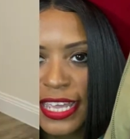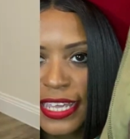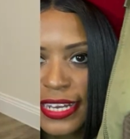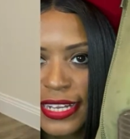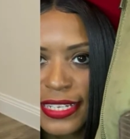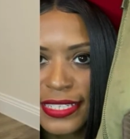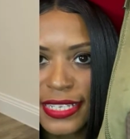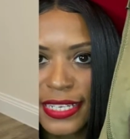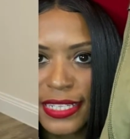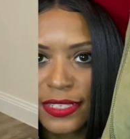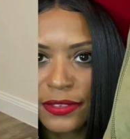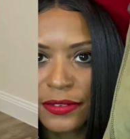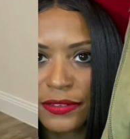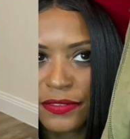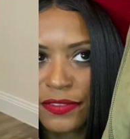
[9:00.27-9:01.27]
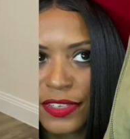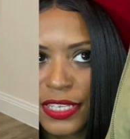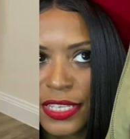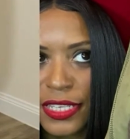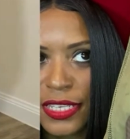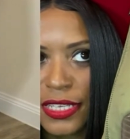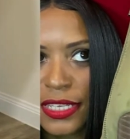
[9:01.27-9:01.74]
It has like a little
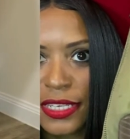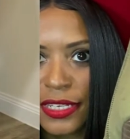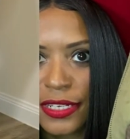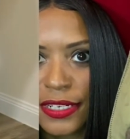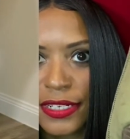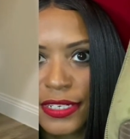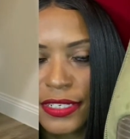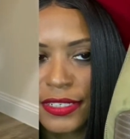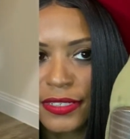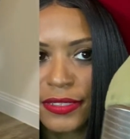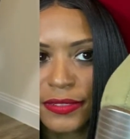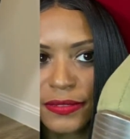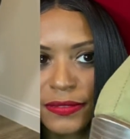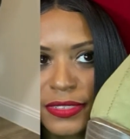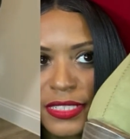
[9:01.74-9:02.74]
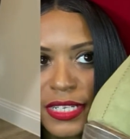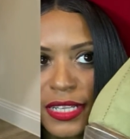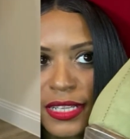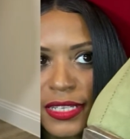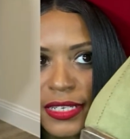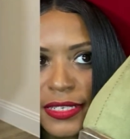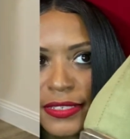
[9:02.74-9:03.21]
V here, which I
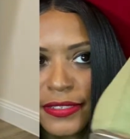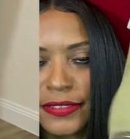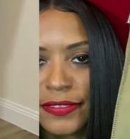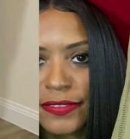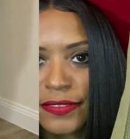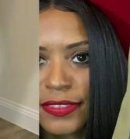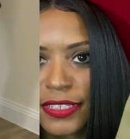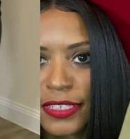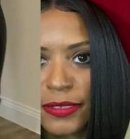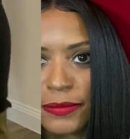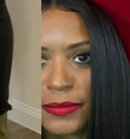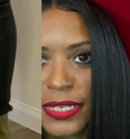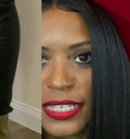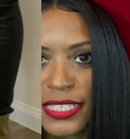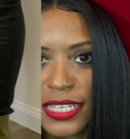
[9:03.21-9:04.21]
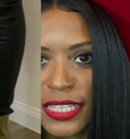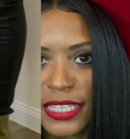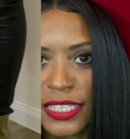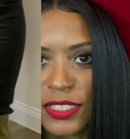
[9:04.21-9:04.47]
love. Um, has like a